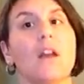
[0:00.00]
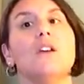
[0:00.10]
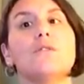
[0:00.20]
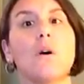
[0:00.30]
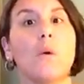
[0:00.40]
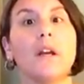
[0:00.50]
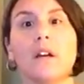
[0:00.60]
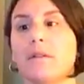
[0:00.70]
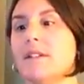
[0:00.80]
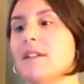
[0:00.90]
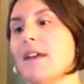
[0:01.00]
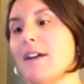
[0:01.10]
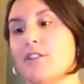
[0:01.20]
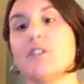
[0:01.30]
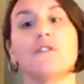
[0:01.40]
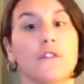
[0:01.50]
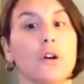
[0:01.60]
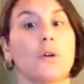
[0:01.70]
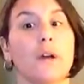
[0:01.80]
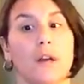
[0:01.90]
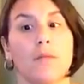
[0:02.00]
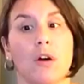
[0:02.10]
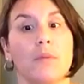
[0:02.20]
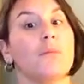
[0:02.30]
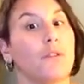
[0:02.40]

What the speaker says: So I want to go into that just for a quick moment